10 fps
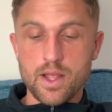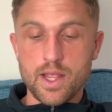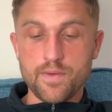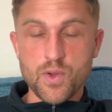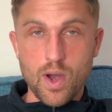
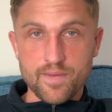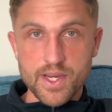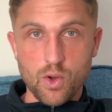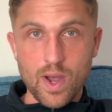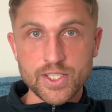If you have any
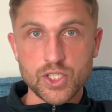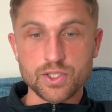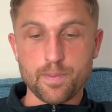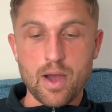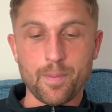questions
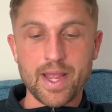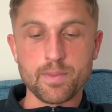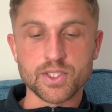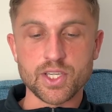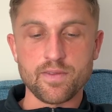about
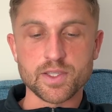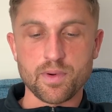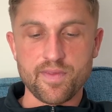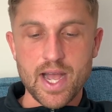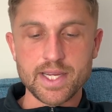payment service
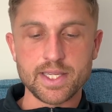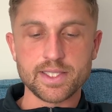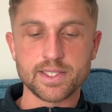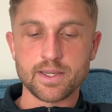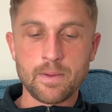
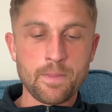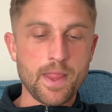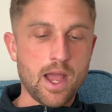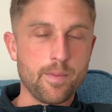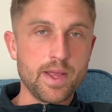providers,
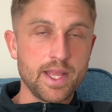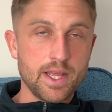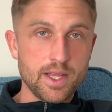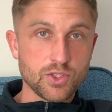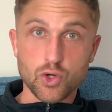
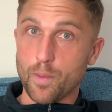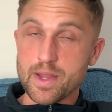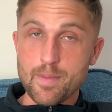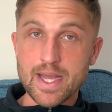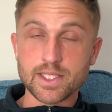drop me
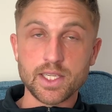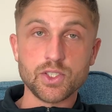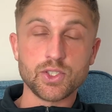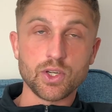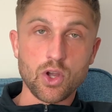a
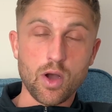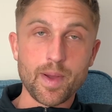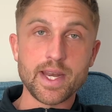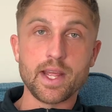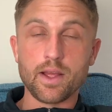message,
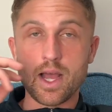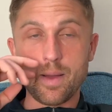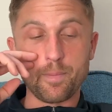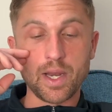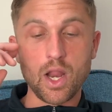comment
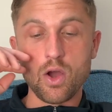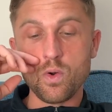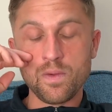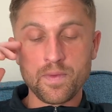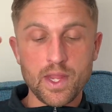
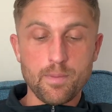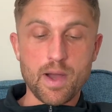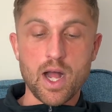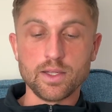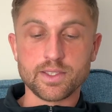below.
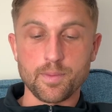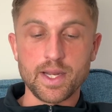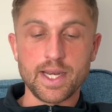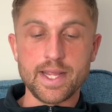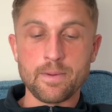But
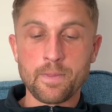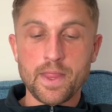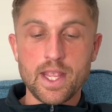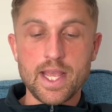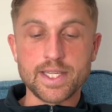ultimately,
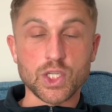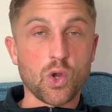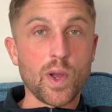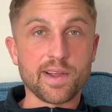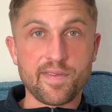it's a
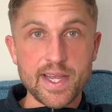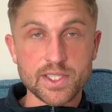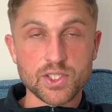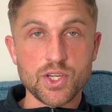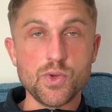quick fix.